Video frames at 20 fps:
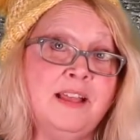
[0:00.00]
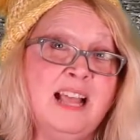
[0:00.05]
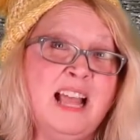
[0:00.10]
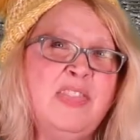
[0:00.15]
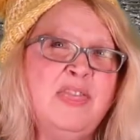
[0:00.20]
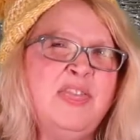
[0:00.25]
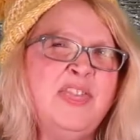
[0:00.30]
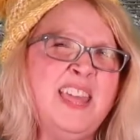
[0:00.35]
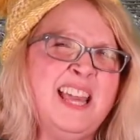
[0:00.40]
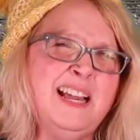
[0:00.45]

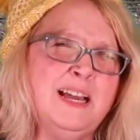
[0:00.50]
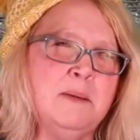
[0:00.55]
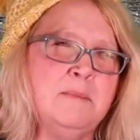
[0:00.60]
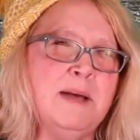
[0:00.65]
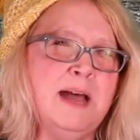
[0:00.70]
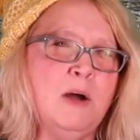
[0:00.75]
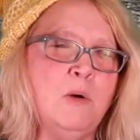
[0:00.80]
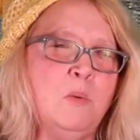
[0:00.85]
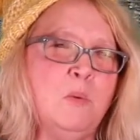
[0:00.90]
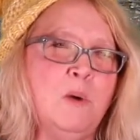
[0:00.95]
and think
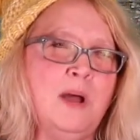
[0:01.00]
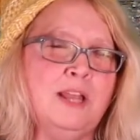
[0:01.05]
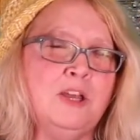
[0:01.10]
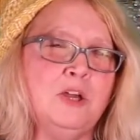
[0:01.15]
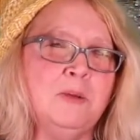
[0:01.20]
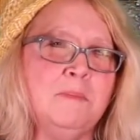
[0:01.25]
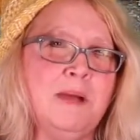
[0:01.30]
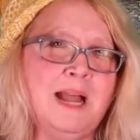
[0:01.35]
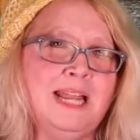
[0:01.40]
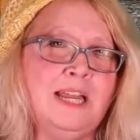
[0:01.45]
about what
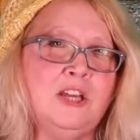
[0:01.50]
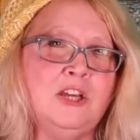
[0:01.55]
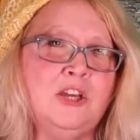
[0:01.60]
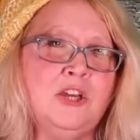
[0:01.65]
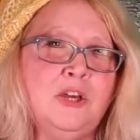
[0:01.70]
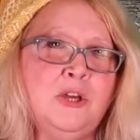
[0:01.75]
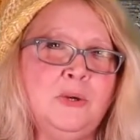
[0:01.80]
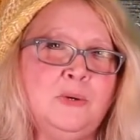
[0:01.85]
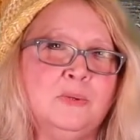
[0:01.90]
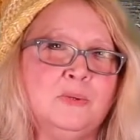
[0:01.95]
you might
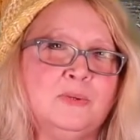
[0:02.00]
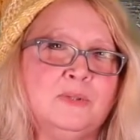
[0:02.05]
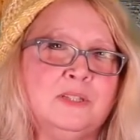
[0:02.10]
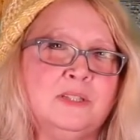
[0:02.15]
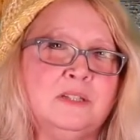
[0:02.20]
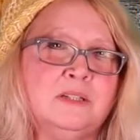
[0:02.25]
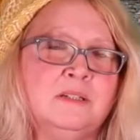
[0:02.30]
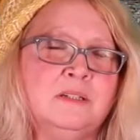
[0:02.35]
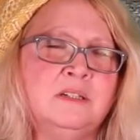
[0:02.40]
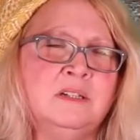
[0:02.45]

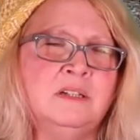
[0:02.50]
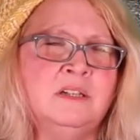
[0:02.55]
use?